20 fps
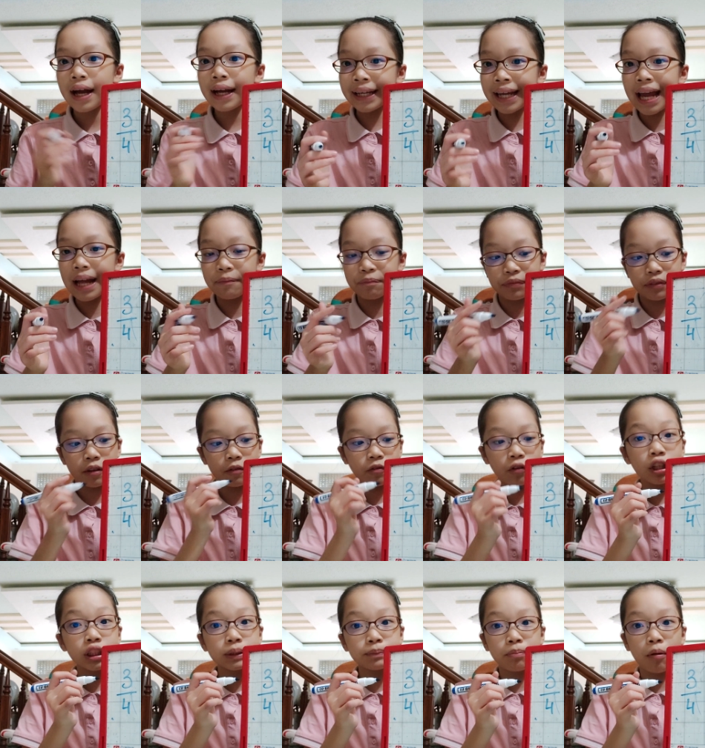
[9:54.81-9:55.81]
Again, the
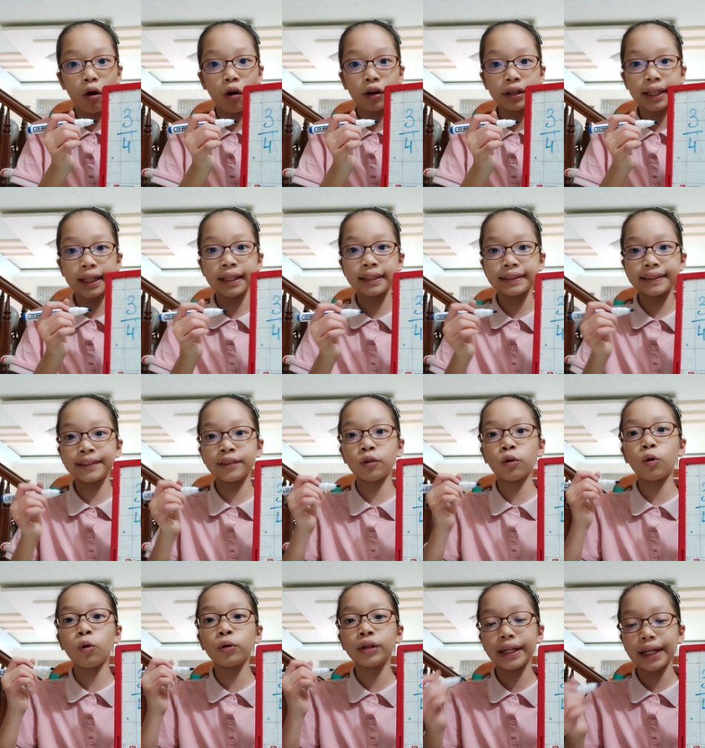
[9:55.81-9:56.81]
first part is the
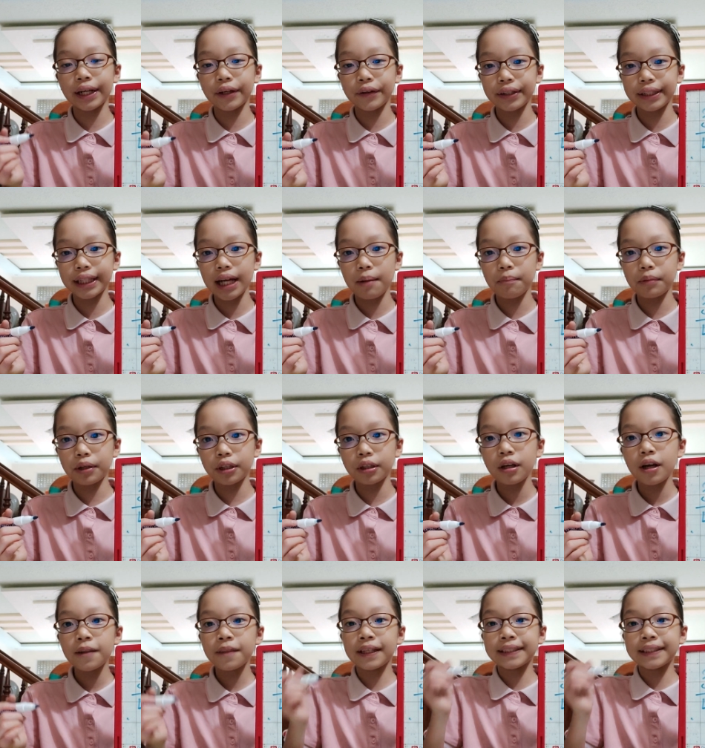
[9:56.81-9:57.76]
ordinary number.